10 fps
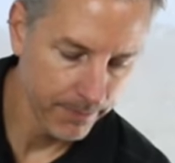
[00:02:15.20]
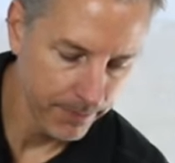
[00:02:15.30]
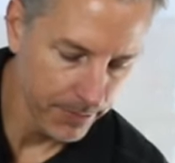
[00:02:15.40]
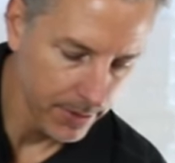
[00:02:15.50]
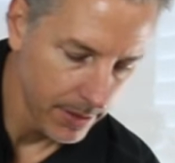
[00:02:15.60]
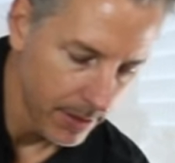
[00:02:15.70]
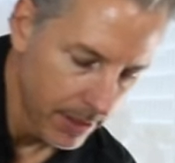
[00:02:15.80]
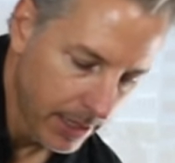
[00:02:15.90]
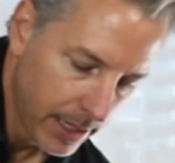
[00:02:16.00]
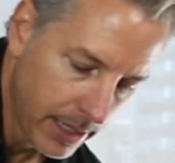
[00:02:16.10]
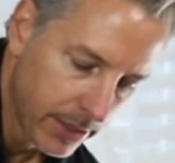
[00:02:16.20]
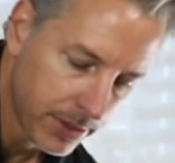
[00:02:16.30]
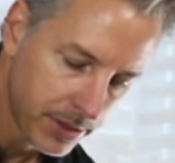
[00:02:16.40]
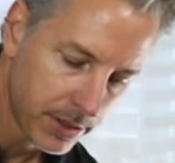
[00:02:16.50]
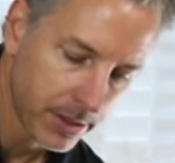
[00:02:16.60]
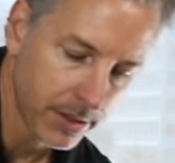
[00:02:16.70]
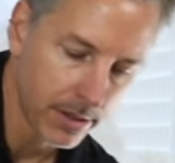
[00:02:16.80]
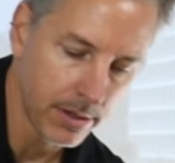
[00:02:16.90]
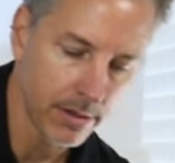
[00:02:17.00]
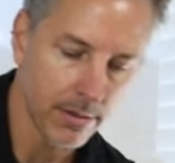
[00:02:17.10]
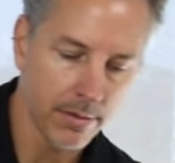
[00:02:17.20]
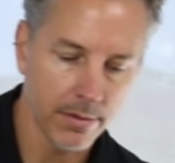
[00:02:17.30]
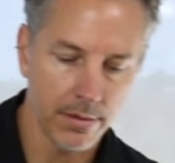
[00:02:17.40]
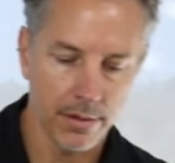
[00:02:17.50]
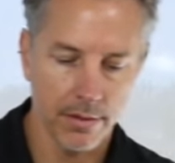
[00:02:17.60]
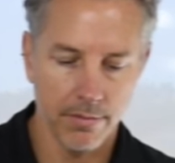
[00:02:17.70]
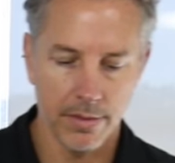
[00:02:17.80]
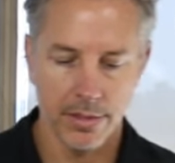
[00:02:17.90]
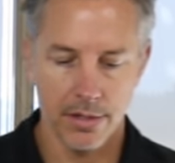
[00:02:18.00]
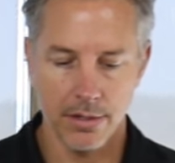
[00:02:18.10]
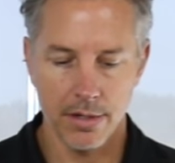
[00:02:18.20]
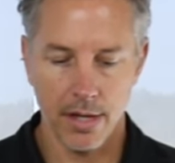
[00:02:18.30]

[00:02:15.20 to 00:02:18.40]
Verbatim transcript: And here's your return